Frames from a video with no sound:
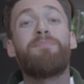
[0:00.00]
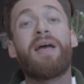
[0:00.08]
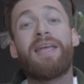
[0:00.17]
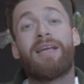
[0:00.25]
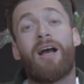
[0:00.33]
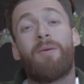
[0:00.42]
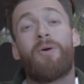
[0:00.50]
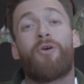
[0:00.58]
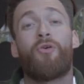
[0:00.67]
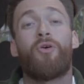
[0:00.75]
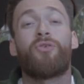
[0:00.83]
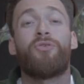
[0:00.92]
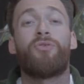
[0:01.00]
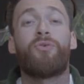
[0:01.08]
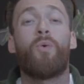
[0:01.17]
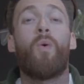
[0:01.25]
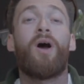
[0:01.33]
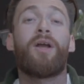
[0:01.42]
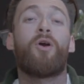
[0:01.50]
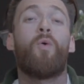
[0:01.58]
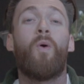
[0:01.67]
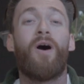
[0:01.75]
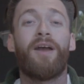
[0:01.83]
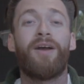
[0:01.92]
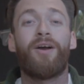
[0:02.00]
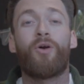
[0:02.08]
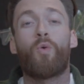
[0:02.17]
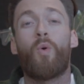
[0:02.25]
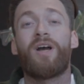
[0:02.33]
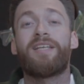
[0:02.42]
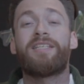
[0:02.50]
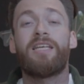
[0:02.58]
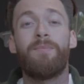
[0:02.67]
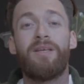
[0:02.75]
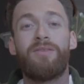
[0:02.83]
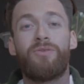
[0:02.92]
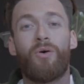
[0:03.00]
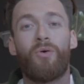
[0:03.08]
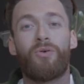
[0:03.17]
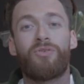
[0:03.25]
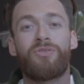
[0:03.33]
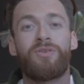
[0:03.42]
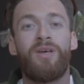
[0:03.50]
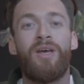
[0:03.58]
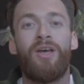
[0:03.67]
may come across as quite quiet, quite timid dogs